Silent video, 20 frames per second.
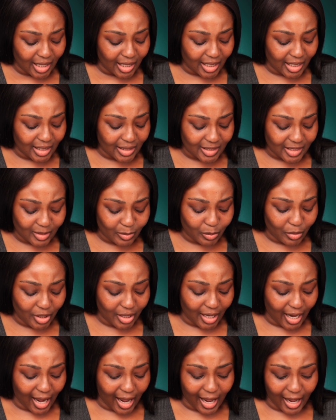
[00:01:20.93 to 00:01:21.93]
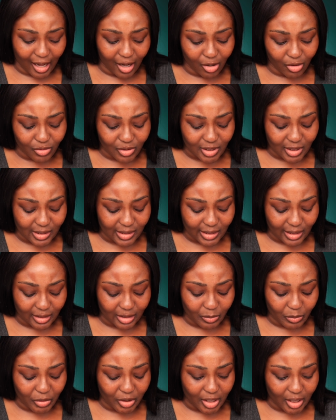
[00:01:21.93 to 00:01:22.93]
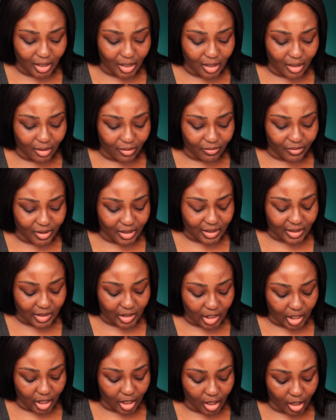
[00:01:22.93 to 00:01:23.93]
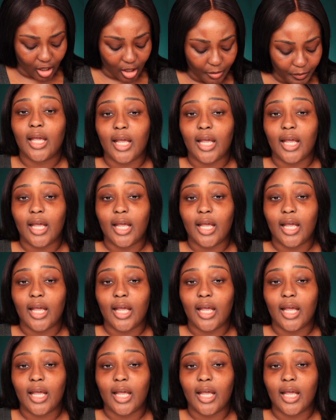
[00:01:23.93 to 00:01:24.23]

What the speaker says: it's been out since like the beginning of this year.